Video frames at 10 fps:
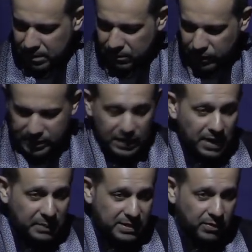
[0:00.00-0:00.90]

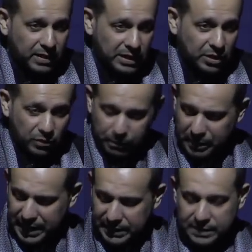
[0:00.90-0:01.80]
Islam is a religion of
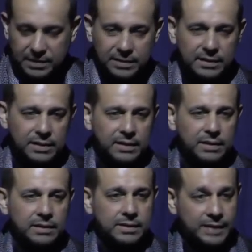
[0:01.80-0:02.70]
peace.
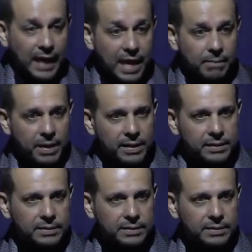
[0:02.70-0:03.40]
Salama.